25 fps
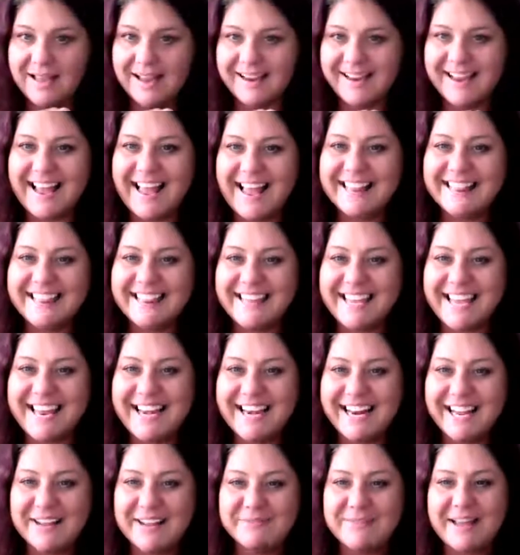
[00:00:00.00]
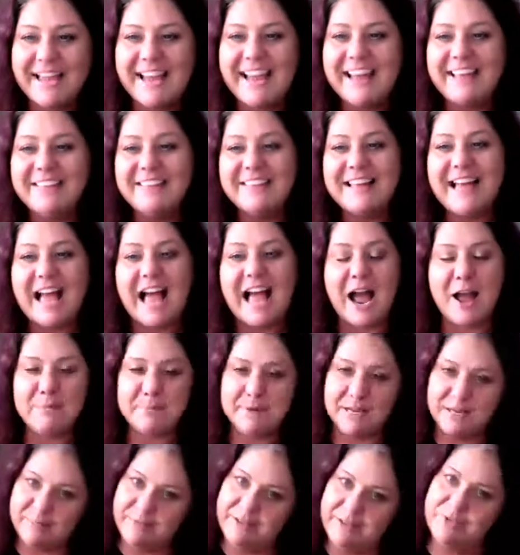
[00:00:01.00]
Got that name. Hey, I'm
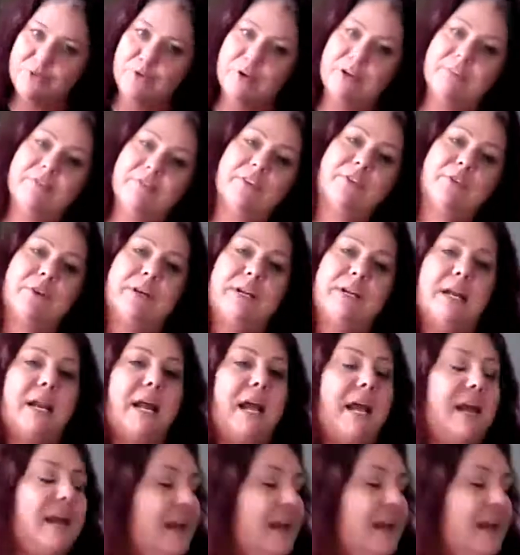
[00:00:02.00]
going to be 3 for 3 today.